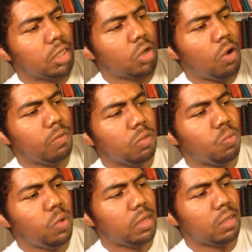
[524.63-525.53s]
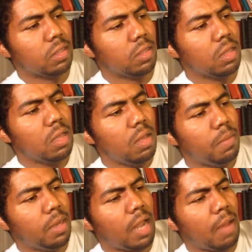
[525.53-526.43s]
Jehovah's Witnesses
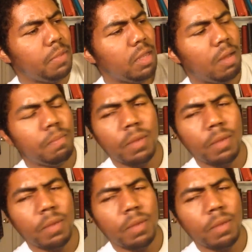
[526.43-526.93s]
may not become